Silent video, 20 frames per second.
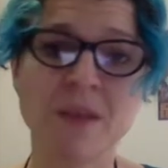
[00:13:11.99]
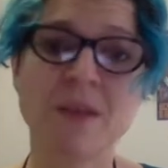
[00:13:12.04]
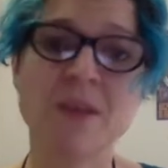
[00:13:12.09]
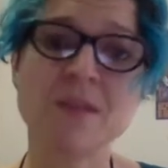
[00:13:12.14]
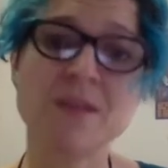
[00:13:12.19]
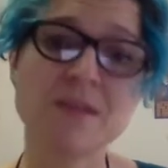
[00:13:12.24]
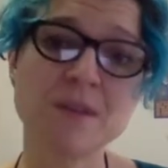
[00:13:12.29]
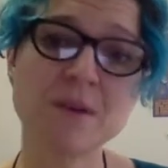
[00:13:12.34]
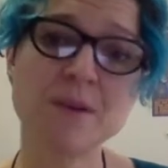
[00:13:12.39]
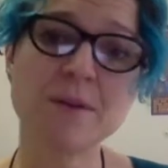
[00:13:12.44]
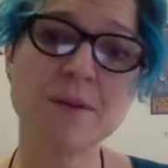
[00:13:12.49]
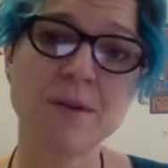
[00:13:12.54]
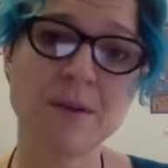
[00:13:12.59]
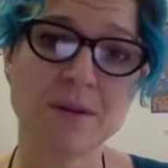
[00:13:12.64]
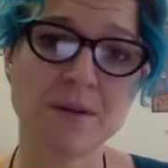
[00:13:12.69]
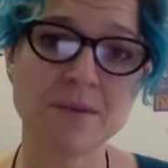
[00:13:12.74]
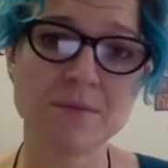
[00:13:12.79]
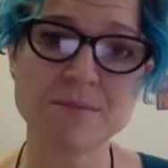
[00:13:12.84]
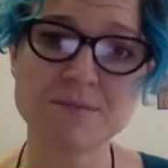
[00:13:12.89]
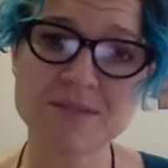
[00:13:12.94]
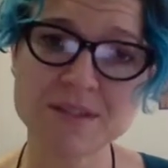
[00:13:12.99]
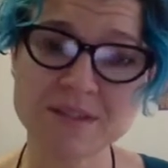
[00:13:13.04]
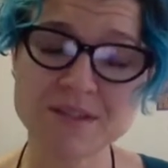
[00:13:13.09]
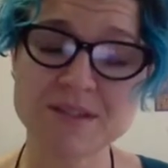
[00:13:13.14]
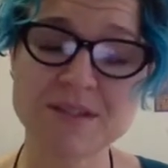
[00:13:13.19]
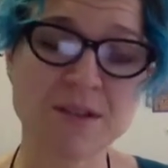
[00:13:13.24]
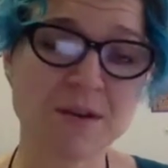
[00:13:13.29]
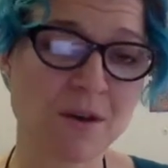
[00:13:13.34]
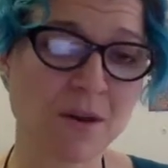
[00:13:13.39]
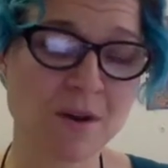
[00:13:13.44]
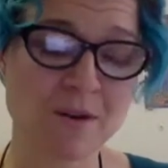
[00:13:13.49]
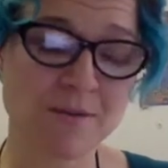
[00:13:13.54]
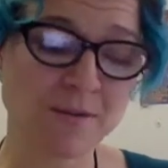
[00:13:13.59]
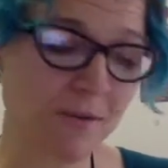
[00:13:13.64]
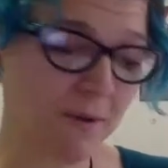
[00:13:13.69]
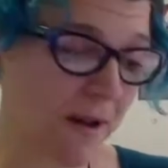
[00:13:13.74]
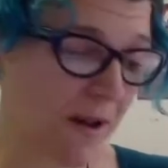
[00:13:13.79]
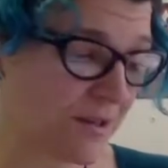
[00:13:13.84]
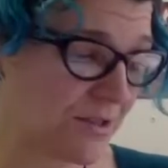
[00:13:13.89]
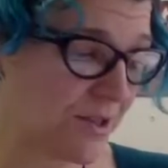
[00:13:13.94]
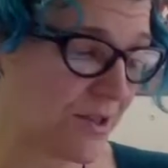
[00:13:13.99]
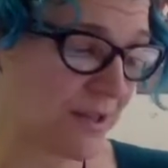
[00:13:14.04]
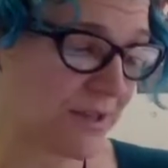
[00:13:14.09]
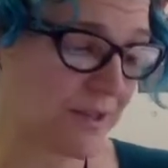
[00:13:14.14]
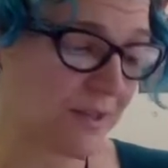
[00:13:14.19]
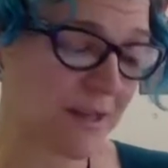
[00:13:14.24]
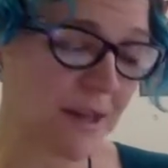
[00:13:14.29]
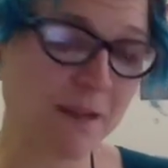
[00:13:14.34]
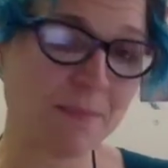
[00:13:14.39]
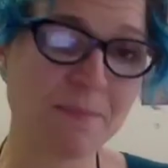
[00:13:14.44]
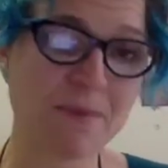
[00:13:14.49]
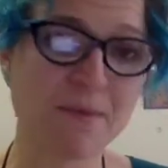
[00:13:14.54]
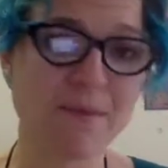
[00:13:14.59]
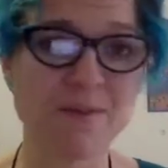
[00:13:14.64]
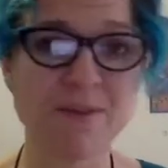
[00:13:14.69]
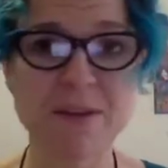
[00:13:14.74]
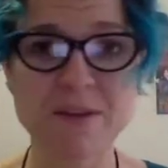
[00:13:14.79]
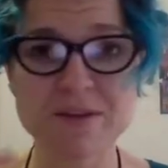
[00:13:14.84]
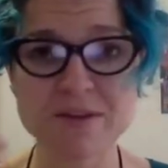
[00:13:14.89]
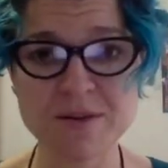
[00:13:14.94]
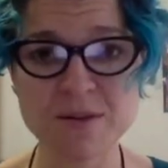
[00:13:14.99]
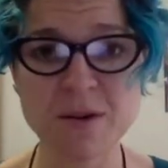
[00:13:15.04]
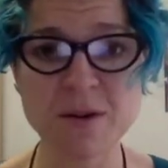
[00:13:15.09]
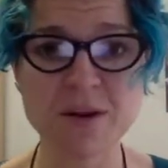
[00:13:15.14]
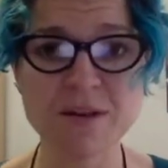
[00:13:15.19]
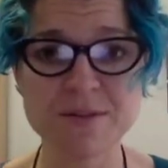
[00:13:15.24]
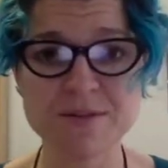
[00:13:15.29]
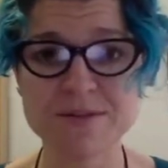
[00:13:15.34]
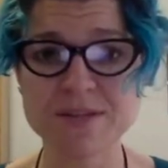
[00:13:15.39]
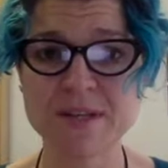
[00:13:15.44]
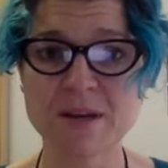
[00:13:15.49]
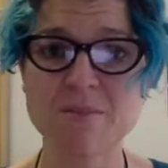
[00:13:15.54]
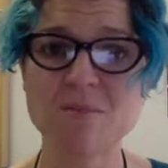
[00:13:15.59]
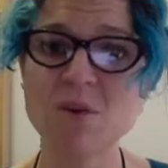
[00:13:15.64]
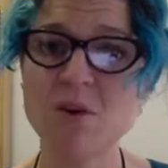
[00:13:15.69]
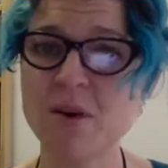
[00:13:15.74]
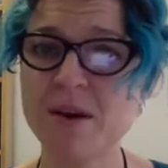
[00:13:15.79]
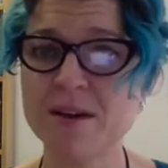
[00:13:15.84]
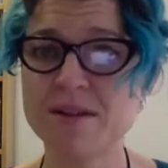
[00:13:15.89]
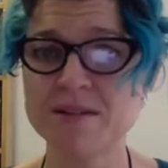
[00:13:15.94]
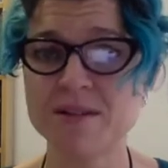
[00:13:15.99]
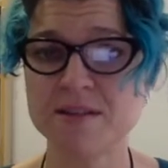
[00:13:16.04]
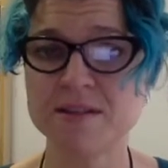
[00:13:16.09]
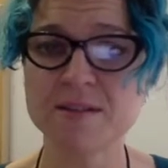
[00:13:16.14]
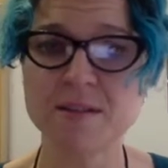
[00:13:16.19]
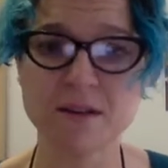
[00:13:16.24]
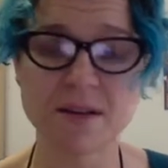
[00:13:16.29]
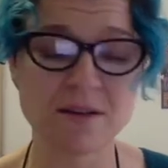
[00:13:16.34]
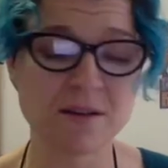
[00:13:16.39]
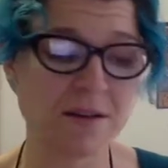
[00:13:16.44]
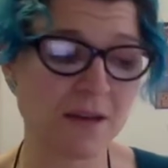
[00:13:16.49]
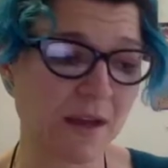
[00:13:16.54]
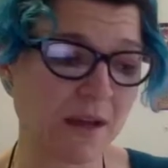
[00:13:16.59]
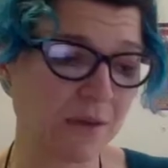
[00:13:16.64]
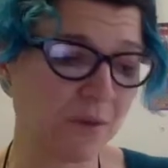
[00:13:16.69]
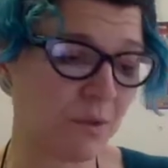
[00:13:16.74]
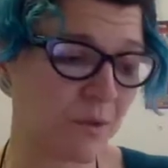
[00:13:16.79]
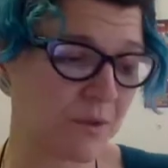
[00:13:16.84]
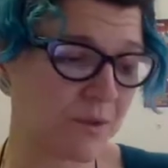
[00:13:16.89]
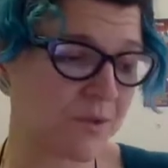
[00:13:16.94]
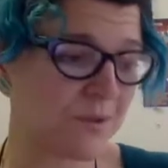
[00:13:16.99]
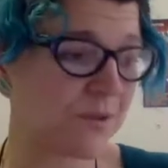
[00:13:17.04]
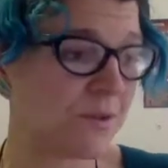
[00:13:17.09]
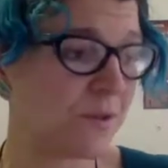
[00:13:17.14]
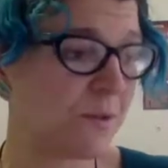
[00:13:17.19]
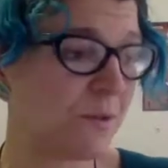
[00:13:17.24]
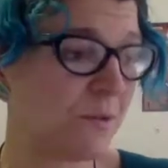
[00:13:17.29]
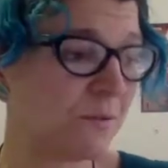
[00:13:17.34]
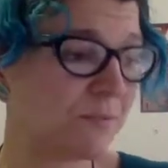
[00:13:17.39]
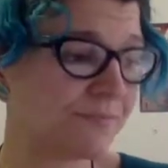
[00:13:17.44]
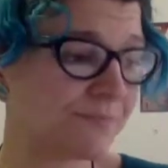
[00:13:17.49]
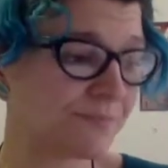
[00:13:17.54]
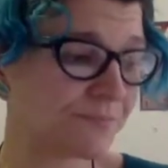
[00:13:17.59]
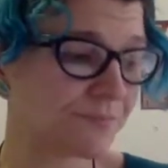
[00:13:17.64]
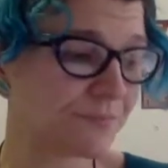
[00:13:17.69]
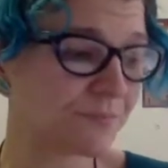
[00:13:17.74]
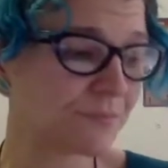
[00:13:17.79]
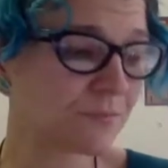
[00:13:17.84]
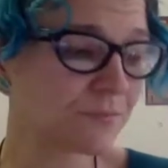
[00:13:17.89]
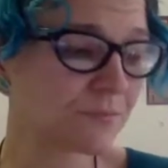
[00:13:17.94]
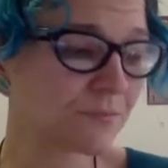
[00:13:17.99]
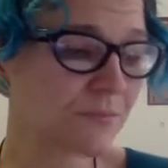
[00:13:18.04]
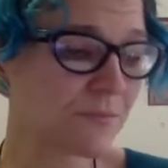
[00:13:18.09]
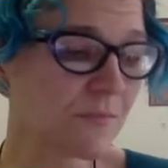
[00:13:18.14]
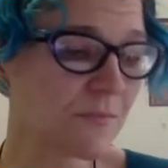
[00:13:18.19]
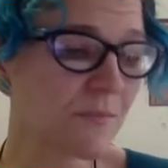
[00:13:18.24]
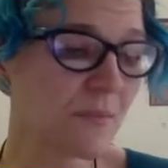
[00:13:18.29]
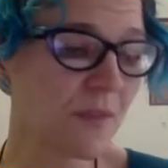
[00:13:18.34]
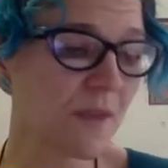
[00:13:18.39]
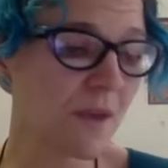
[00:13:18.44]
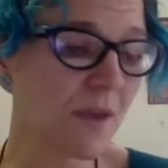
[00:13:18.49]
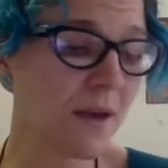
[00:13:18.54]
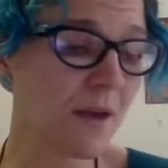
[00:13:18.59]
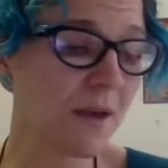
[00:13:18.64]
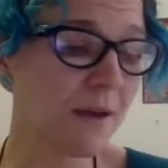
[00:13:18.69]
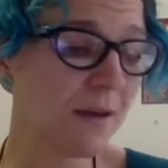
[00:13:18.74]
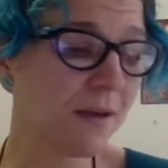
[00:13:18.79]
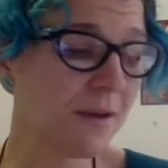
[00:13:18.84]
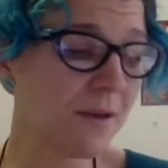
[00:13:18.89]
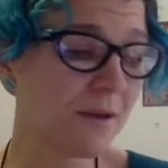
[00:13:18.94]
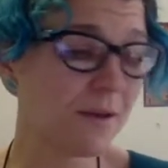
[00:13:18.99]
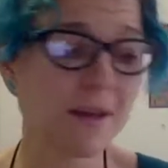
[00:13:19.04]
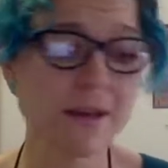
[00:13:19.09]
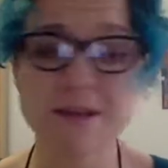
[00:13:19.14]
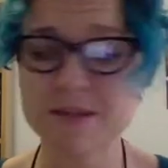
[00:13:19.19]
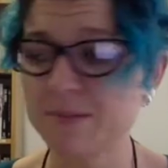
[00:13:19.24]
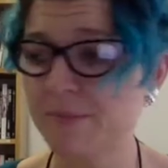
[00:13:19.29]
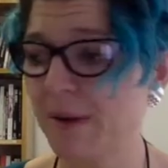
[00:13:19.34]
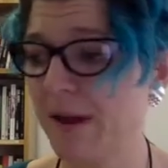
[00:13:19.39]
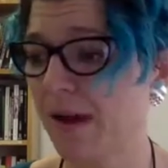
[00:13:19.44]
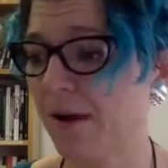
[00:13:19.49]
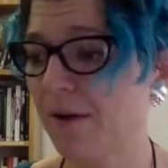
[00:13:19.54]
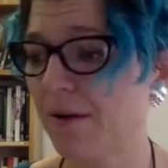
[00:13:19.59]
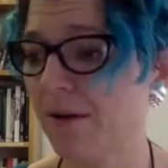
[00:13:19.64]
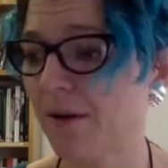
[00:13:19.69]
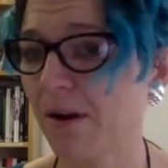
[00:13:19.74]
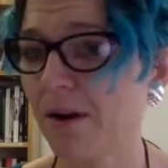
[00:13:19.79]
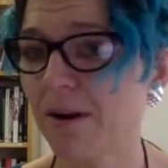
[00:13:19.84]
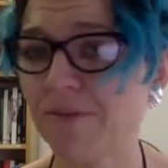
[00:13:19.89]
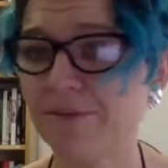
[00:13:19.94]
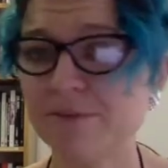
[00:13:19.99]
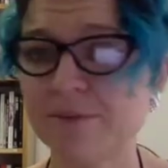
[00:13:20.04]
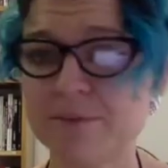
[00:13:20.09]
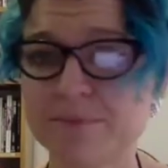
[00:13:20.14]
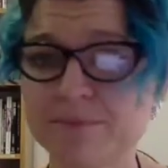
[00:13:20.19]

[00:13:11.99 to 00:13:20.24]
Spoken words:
So just an overarching statement that kind of summarises and looks to your next paragraph.